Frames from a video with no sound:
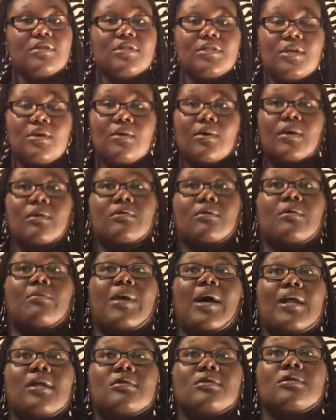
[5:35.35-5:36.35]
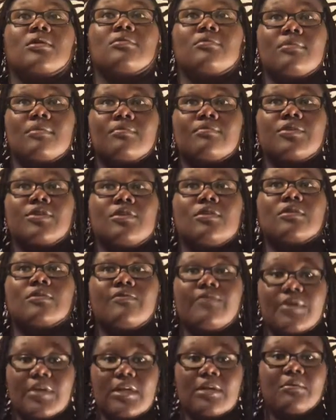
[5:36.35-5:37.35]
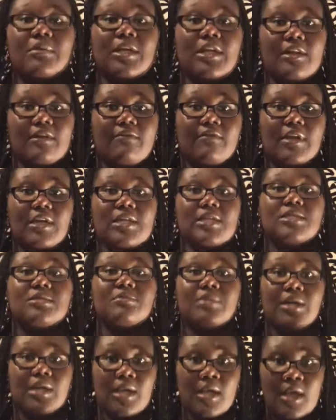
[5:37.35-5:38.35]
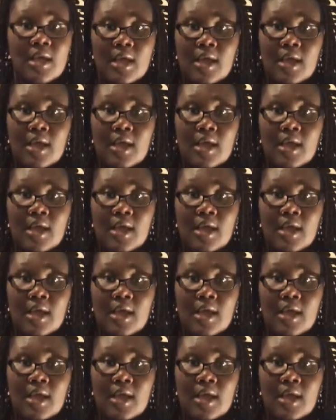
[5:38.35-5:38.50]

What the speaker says: so forgive me in advance, but